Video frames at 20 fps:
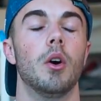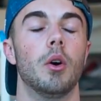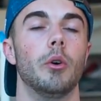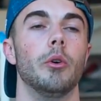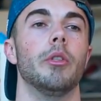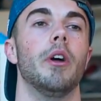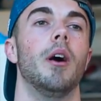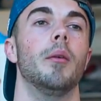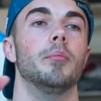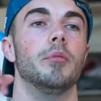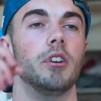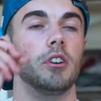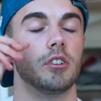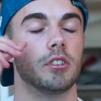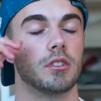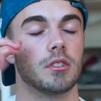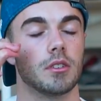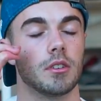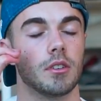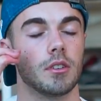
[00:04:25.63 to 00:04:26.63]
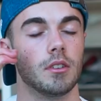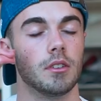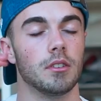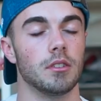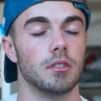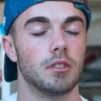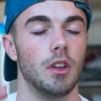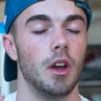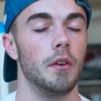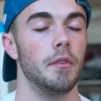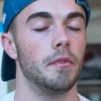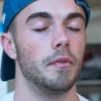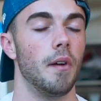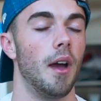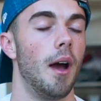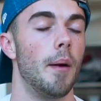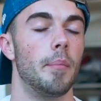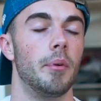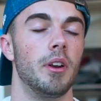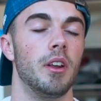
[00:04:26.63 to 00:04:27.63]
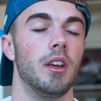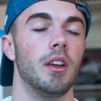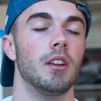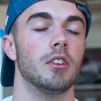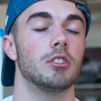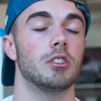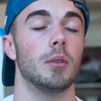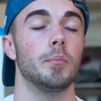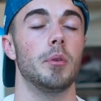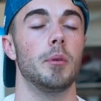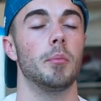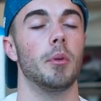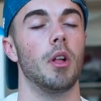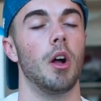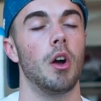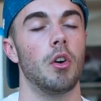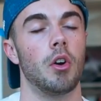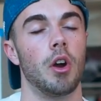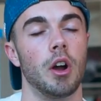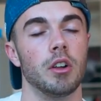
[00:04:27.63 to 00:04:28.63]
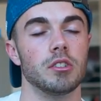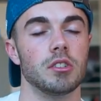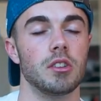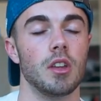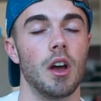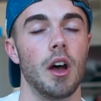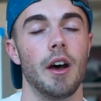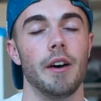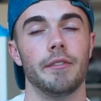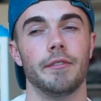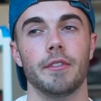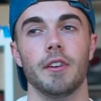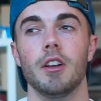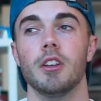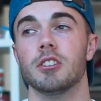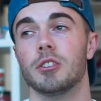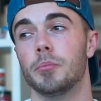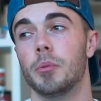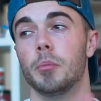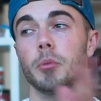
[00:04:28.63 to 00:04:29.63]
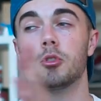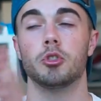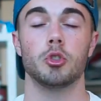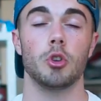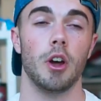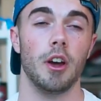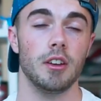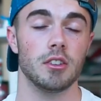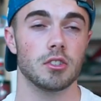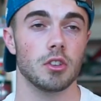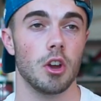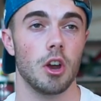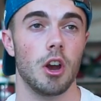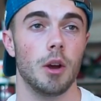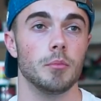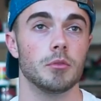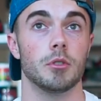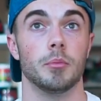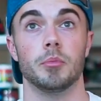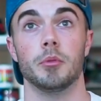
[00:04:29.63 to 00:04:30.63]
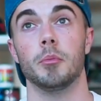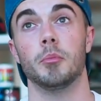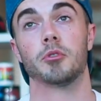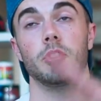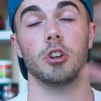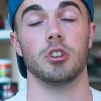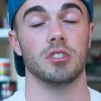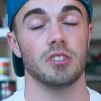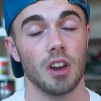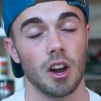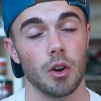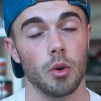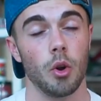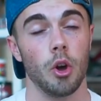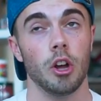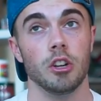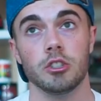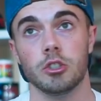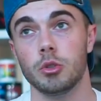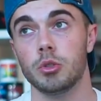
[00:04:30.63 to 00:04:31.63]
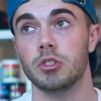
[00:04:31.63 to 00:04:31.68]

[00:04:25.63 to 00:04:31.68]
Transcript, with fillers: hold up. There's stuff happening. Some people are on stuff. Some people try SARMs. Some people try steroids, do